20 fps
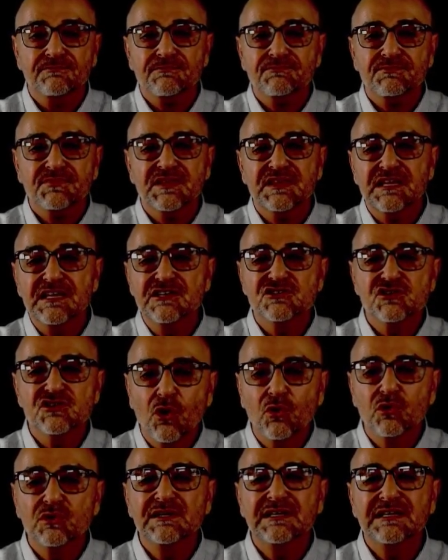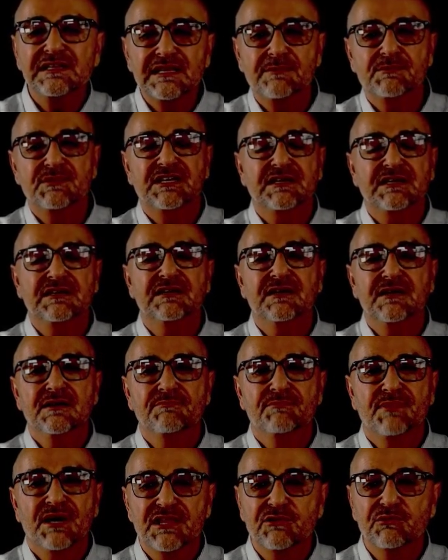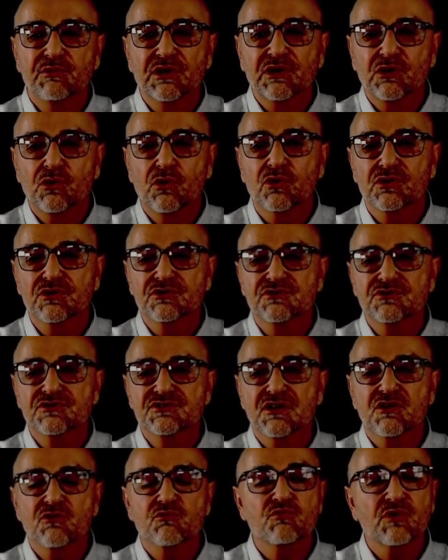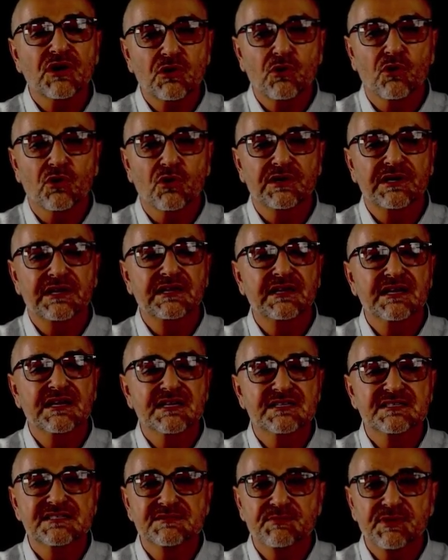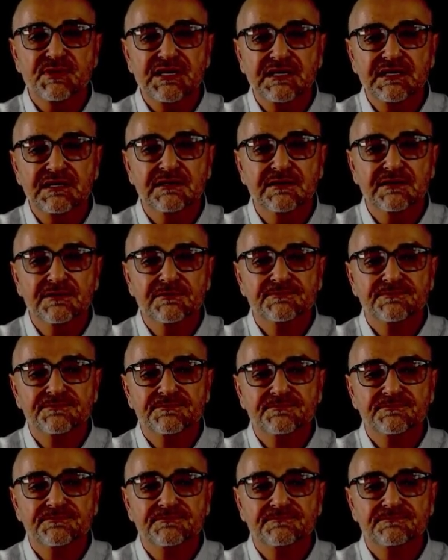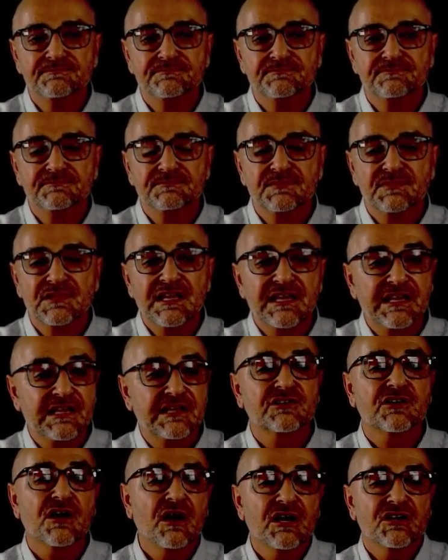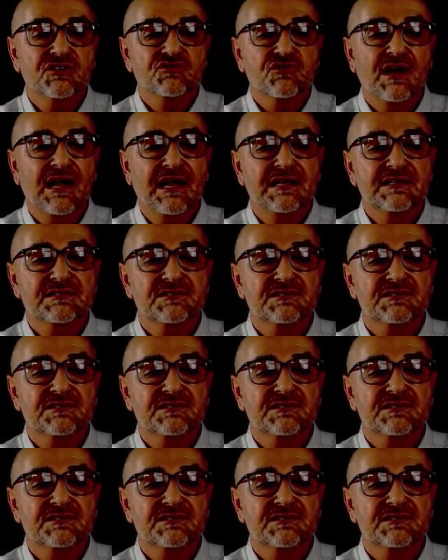is only limited by the recorder's recording speed. In contrast,